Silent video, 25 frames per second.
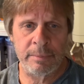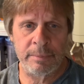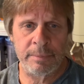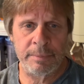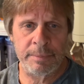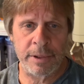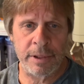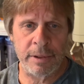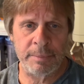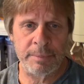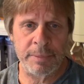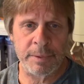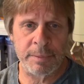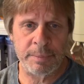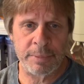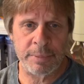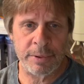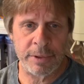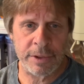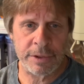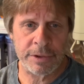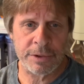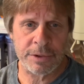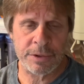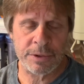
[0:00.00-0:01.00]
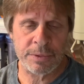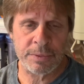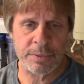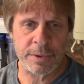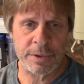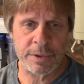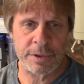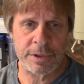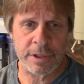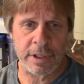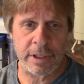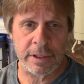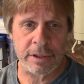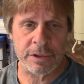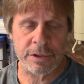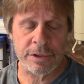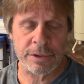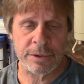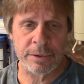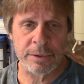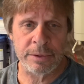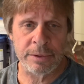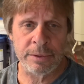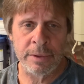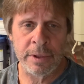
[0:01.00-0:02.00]
pump and pressure switch on. A
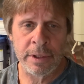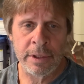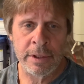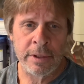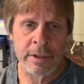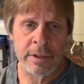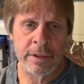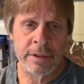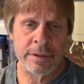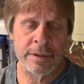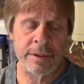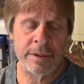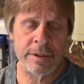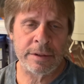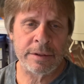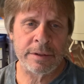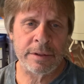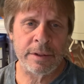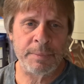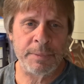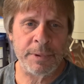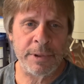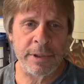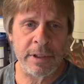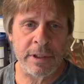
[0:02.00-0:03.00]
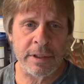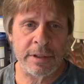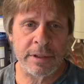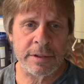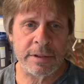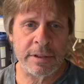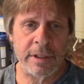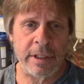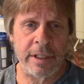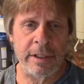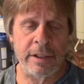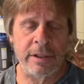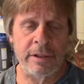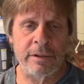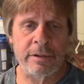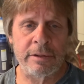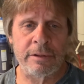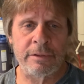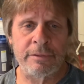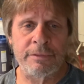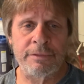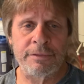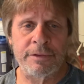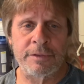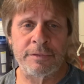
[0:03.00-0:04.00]
true 60 PSI,
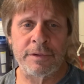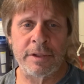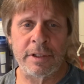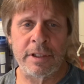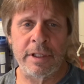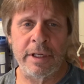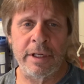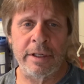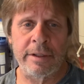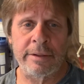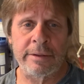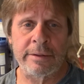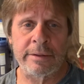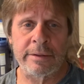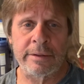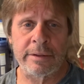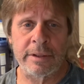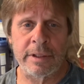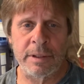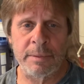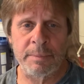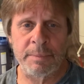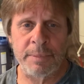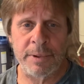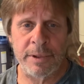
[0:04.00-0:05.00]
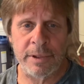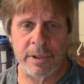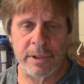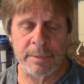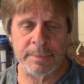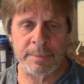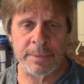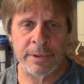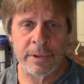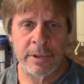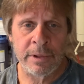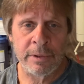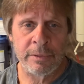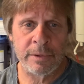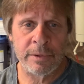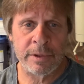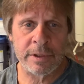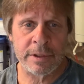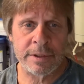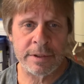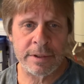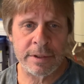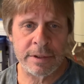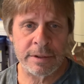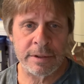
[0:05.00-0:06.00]
150 gallon a day pump with a
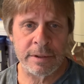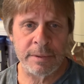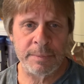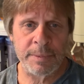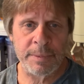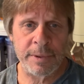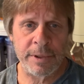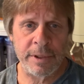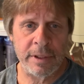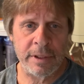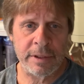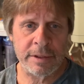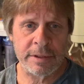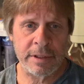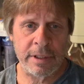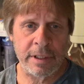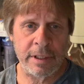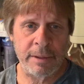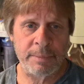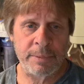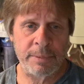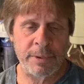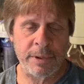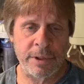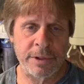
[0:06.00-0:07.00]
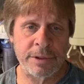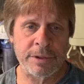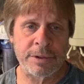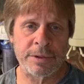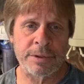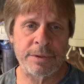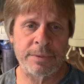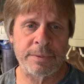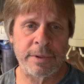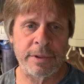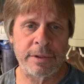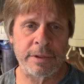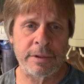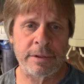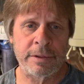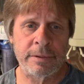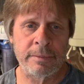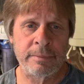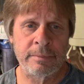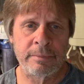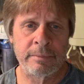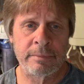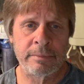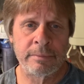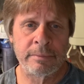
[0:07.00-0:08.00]
60 PSI pressure switch.
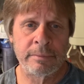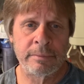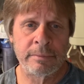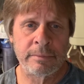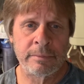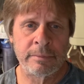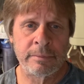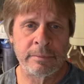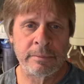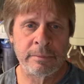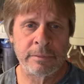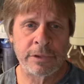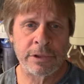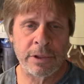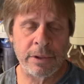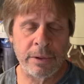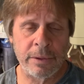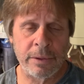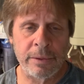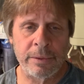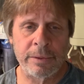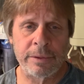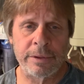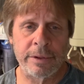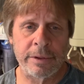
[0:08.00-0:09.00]
So